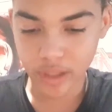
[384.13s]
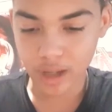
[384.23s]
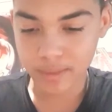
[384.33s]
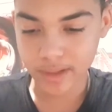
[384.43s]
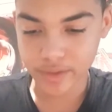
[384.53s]

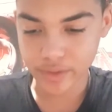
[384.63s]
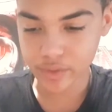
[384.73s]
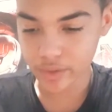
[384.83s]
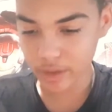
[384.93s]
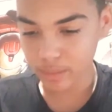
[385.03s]
times, make sure your
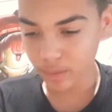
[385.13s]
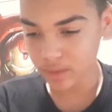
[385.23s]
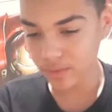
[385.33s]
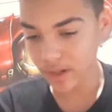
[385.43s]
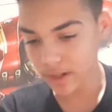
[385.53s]
trigger pulls
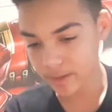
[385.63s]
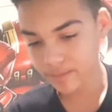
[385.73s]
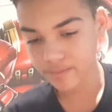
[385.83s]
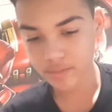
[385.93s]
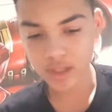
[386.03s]
fine.
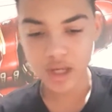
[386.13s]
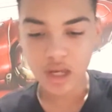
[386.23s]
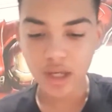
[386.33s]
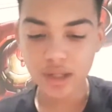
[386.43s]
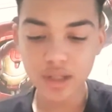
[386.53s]

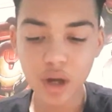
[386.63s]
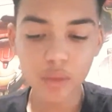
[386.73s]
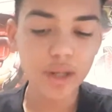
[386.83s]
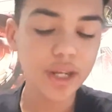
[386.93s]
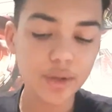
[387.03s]
You
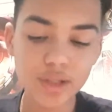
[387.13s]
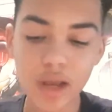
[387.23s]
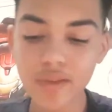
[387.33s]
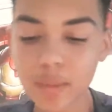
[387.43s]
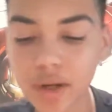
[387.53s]
don't need your
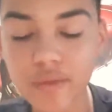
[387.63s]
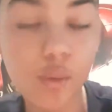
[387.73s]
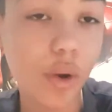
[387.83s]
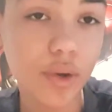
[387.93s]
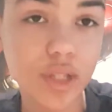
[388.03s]
safety, but if you
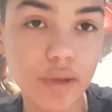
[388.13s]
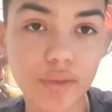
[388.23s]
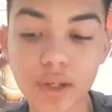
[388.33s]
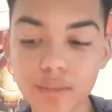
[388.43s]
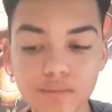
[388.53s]
want your
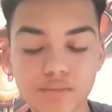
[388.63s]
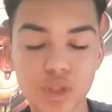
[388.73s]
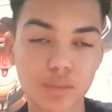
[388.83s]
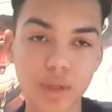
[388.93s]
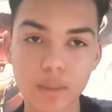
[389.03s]
safety,
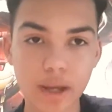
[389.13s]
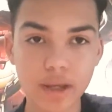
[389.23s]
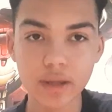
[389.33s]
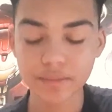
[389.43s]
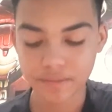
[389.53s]
just put it back
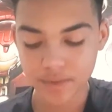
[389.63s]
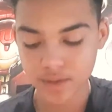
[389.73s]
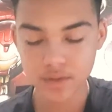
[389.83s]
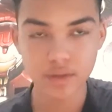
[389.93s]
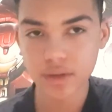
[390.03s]
in.
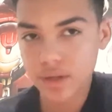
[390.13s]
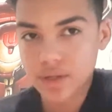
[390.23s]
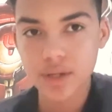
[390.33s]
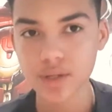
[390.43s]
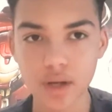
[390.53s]
You, you,
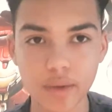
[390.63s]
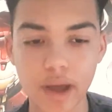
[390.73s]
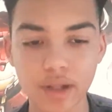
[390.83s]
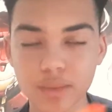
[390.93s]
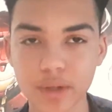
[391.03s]
you should know
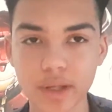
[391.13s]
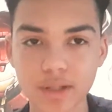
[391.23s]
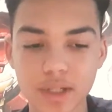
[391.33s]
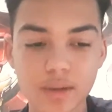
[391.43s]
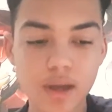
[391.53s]
how, it's pretty
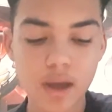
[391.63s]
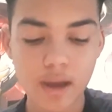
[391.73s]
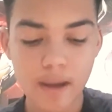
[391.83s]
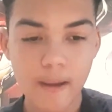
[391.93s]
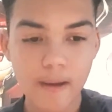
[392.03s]
easy.
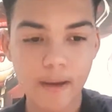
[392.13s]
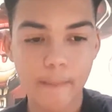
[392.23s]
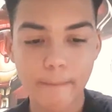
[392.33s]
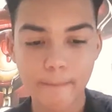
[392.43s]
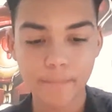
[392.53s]
Okay,
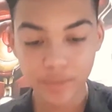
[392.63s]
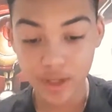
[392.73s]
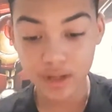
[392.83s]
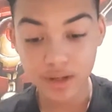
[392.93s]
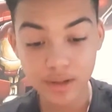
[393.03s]

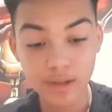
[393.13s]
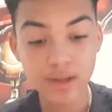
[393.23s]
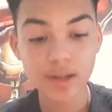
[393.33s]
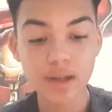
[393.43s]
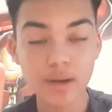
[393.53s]
then,
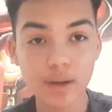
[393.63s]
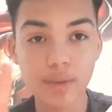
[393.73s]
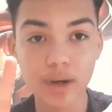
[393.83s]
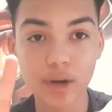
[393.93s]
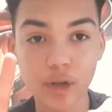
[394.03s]
we're going to
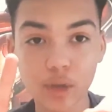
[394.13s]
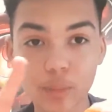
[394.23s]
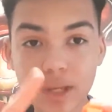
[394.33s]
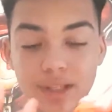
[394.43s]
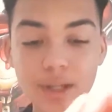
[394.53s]
put on our little
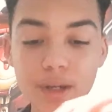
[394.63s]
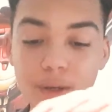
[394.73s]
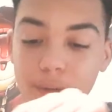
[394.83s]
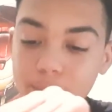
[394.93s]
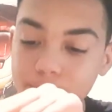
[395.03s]
piece
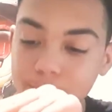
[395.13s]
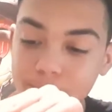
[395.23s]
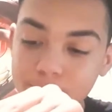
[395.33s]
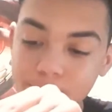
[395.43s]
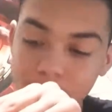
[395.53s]
here.
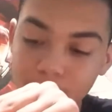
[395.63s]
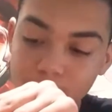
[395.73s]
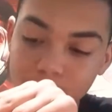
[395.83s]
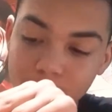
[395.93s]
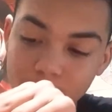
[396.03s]

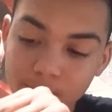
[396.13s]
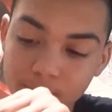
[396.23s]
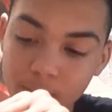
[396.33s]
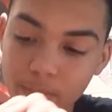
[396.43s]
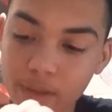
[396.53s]

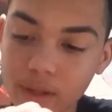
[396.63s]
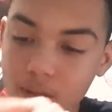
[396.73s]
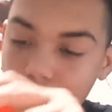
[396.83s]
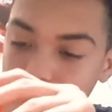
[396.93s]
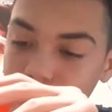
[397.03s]
There we
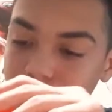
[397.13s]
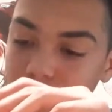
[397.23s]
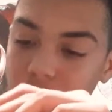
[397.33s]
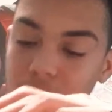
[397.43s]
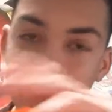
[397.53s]
go.
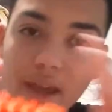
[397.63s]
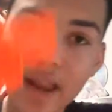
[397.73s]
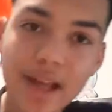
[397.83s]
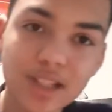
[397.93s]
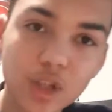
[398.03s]
And it
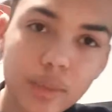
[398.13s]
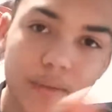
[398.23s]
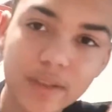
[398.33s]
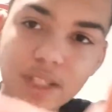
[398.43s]
has a little bit of a